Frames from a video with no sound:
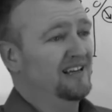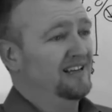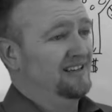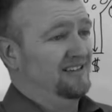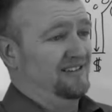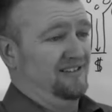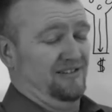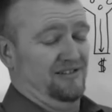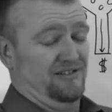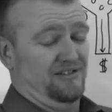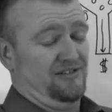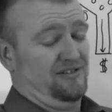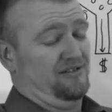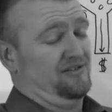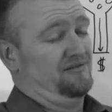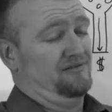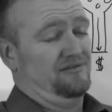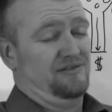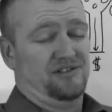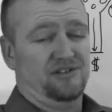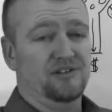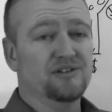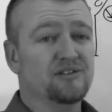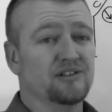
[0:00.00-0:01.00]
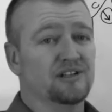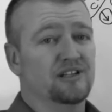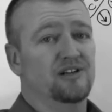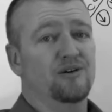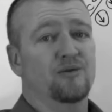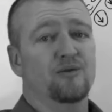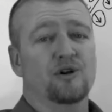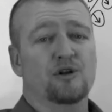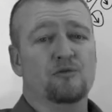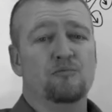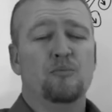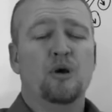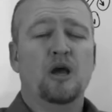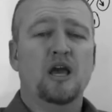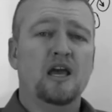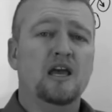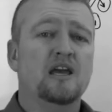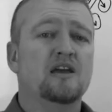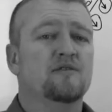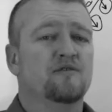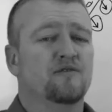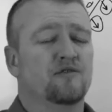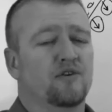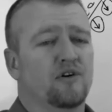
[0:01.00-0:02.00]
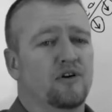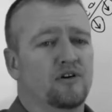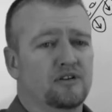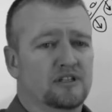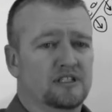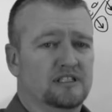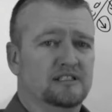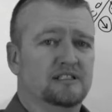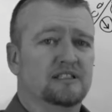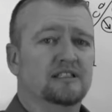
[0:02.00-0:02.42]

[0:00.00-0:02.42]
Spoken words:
You certainly don't want to pay for all these